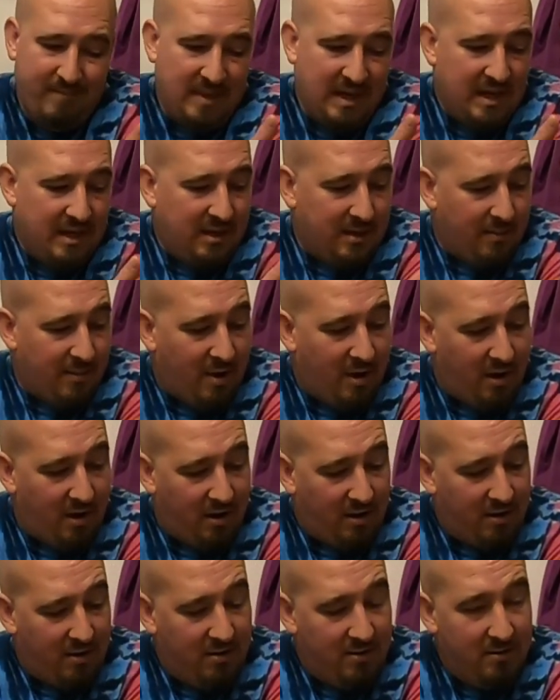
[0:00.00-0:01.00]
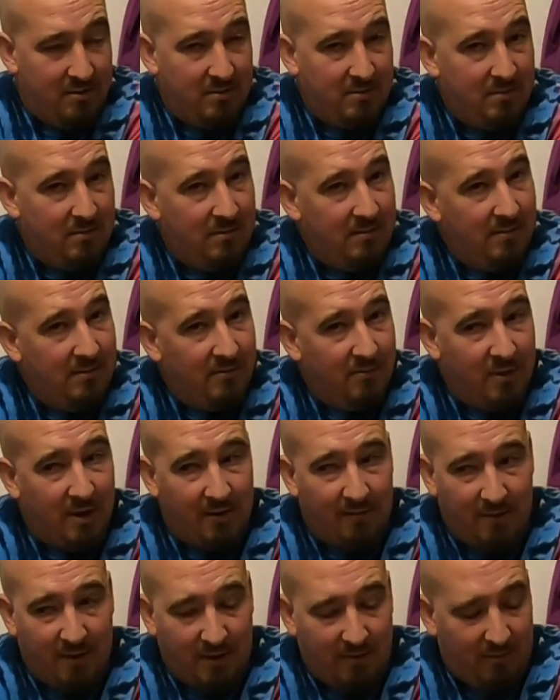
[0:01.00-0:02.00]
hit the mark,
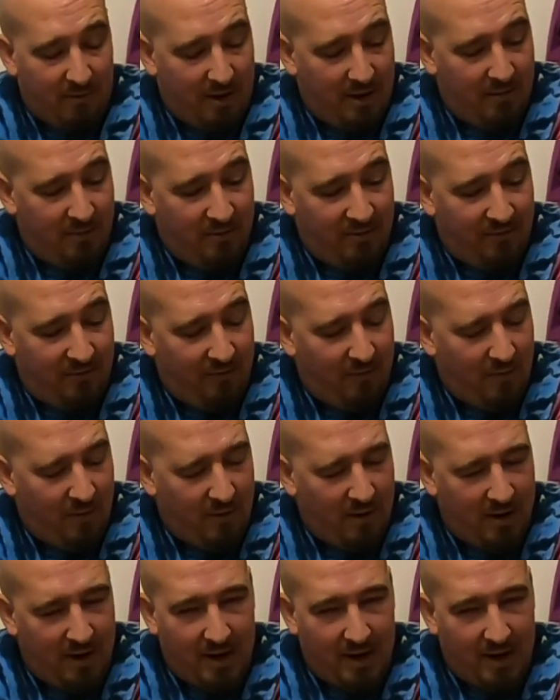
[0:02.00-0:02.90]
whatever they were aiming for.